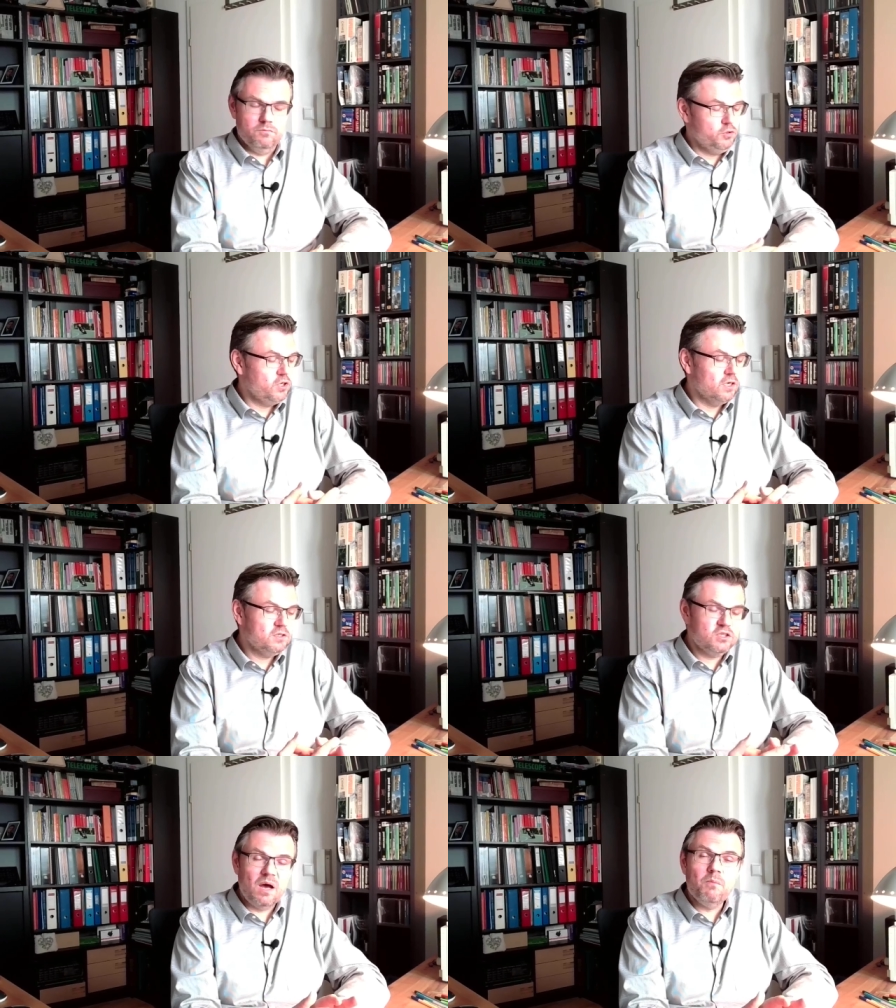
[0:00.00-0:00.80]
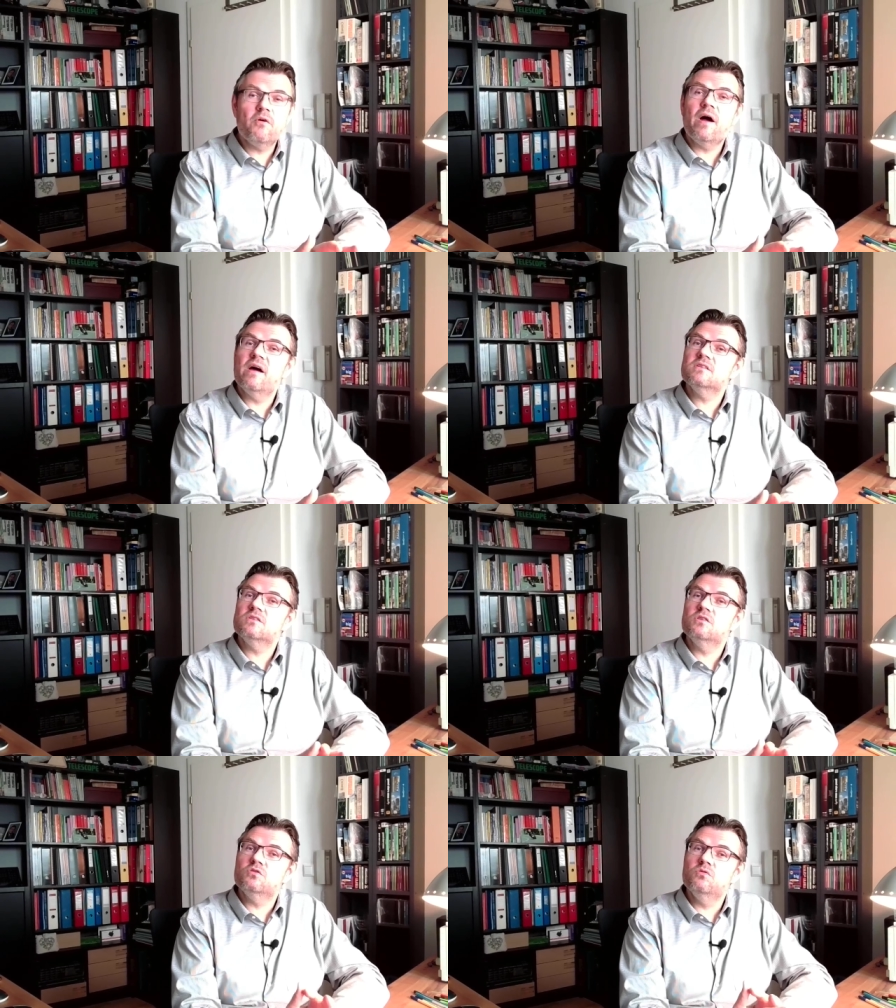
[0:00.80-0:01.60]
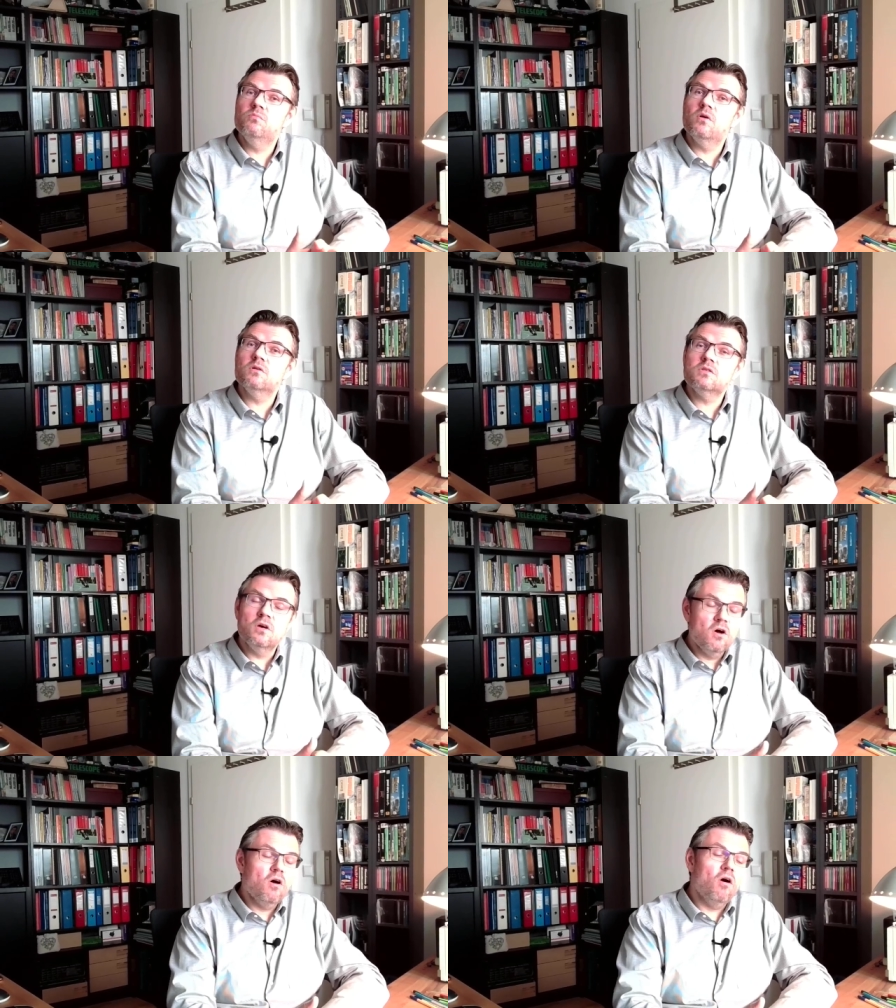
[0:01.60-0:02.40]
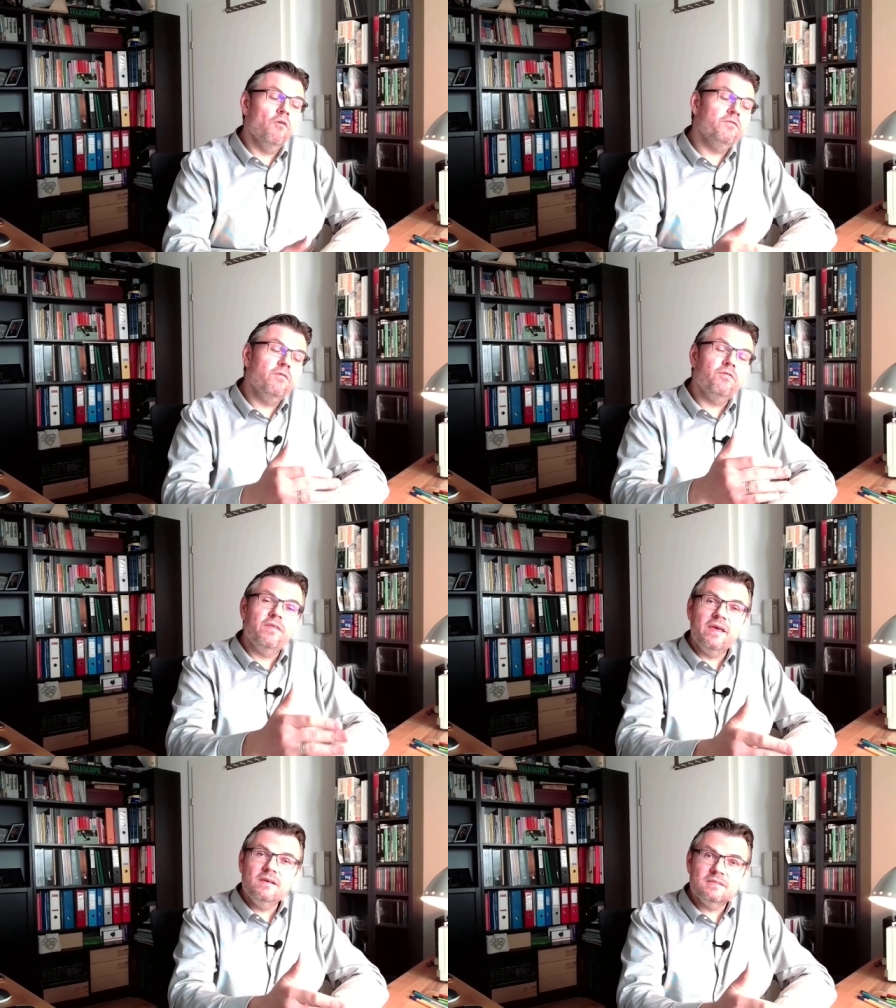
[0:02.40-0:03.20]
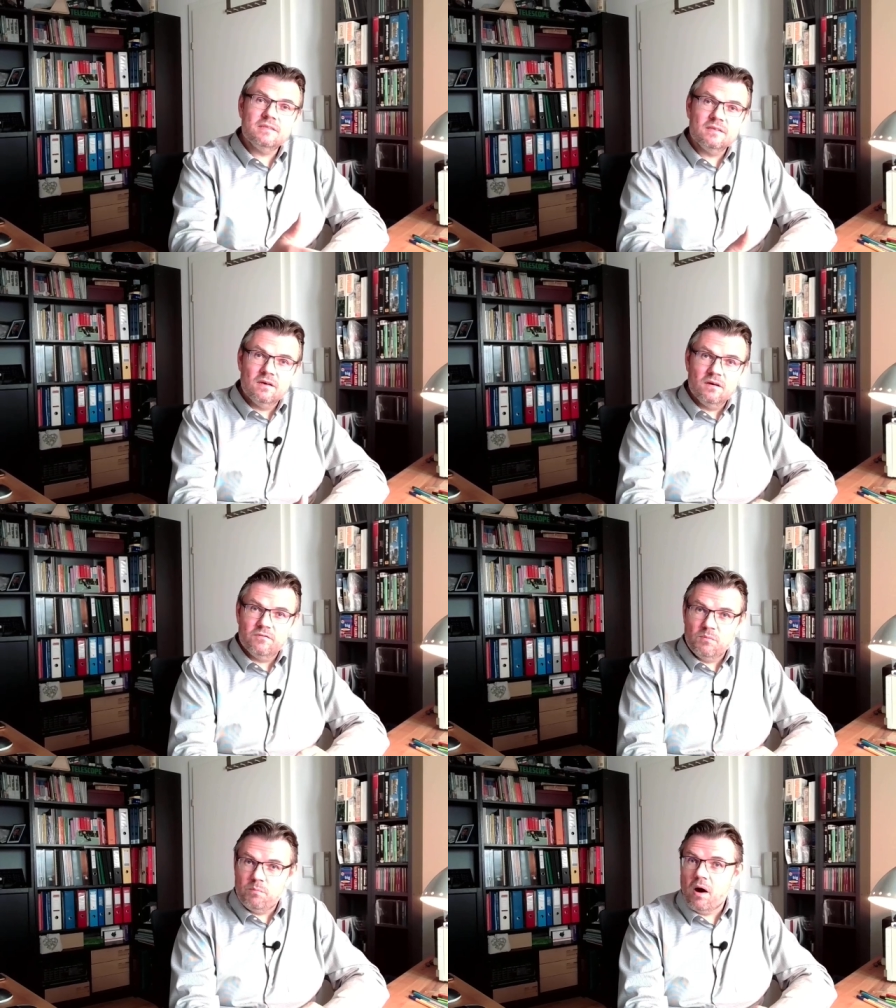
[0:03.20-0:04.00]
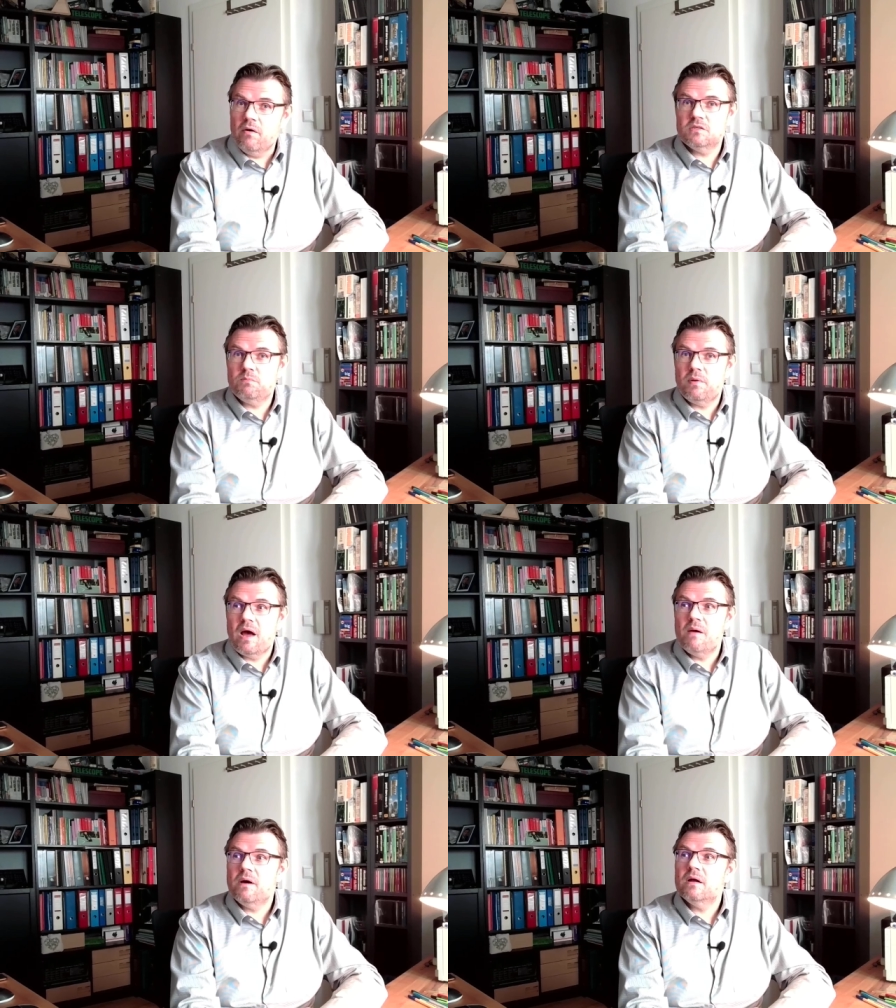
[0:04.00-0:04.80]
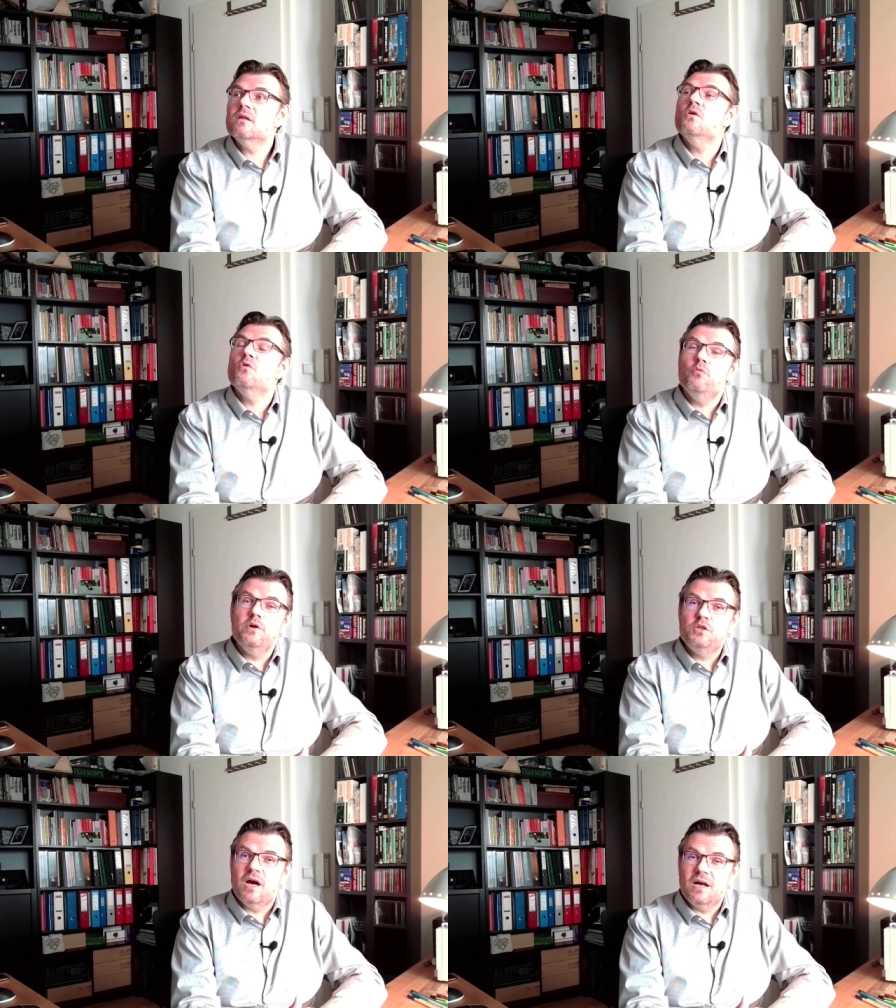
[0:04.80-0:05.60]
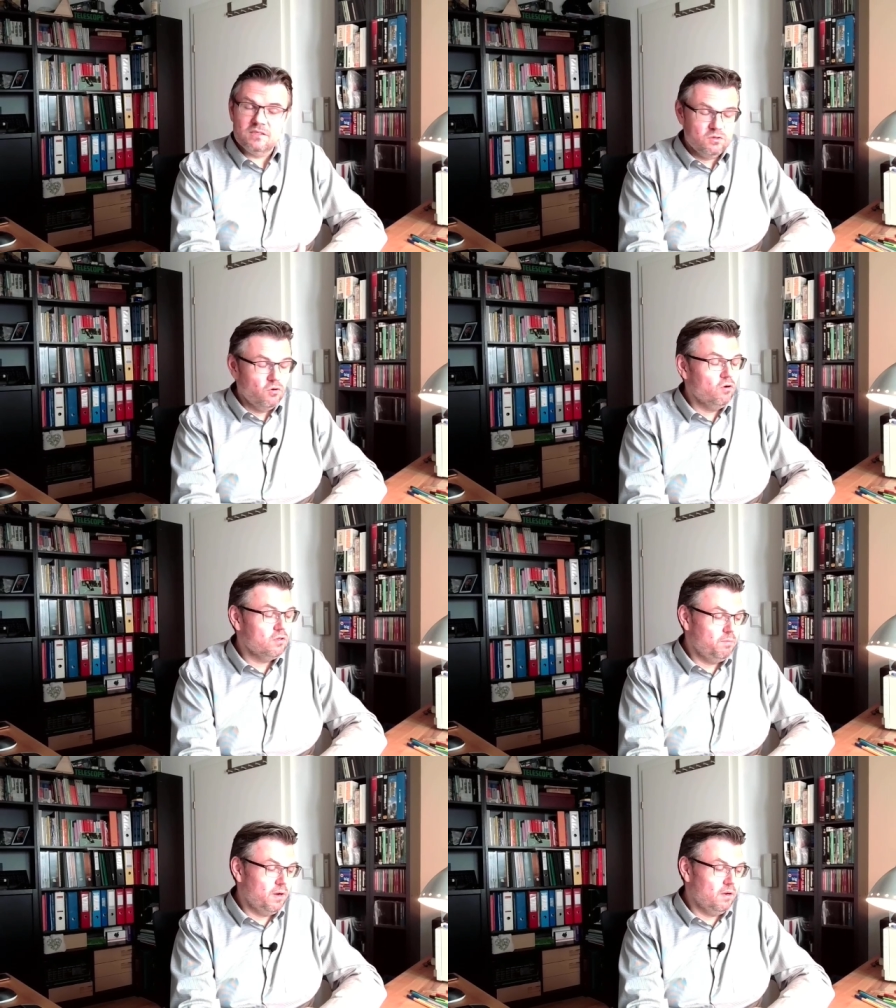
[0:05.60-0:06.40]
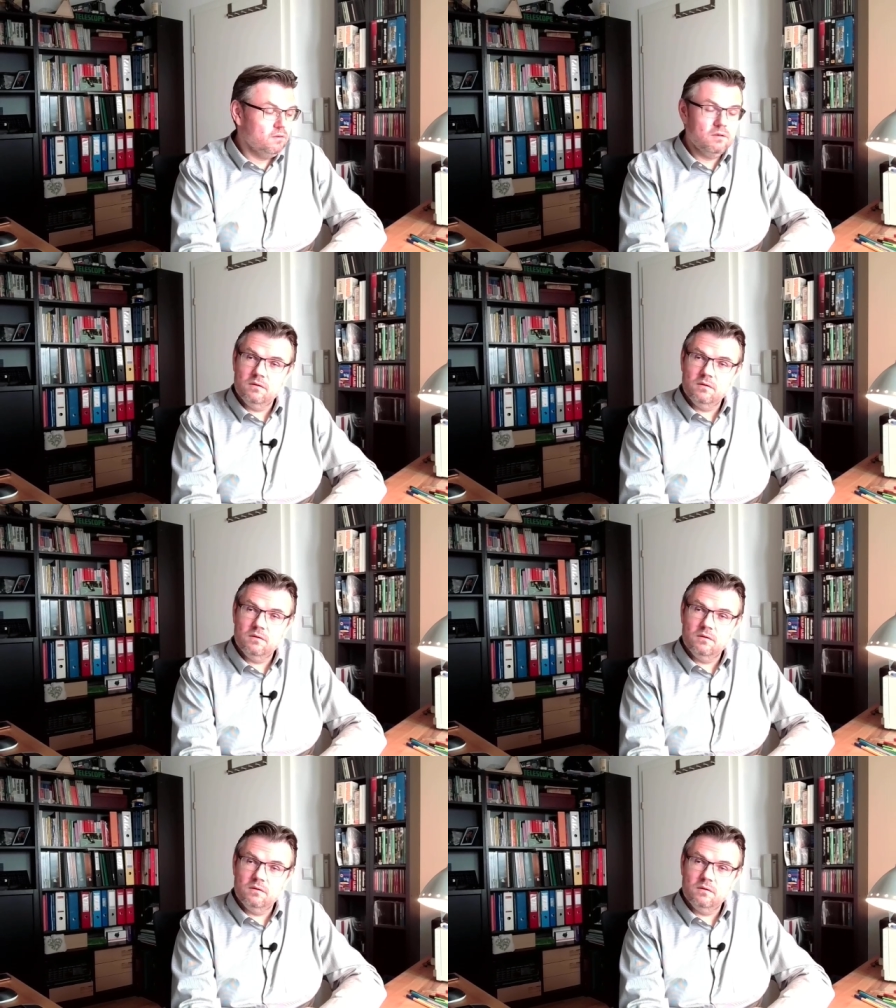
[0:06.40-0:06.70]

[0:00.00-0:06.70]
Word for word: Just summarize the symbols of the things, the power supply part we just talked about.